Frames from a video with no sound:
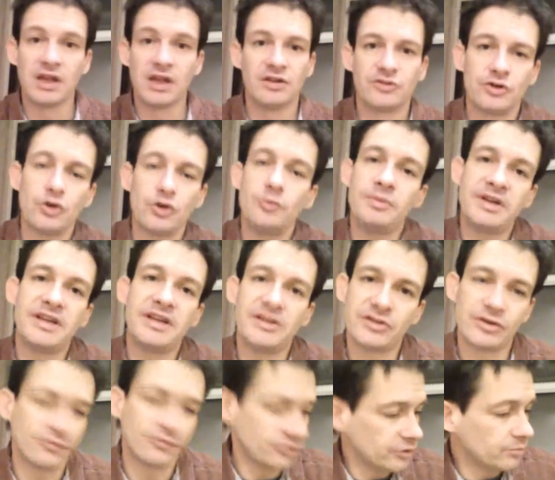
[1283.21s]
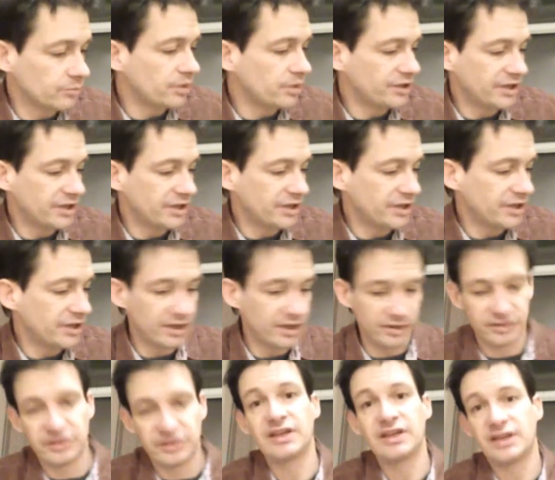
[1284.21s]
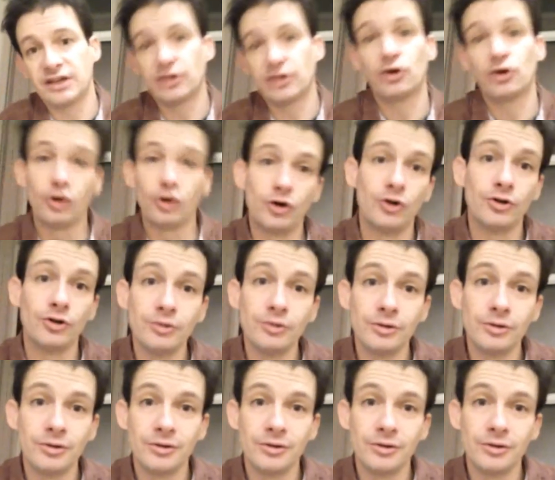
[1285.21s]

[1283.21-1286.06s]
2 minutes of somebody digging a hole.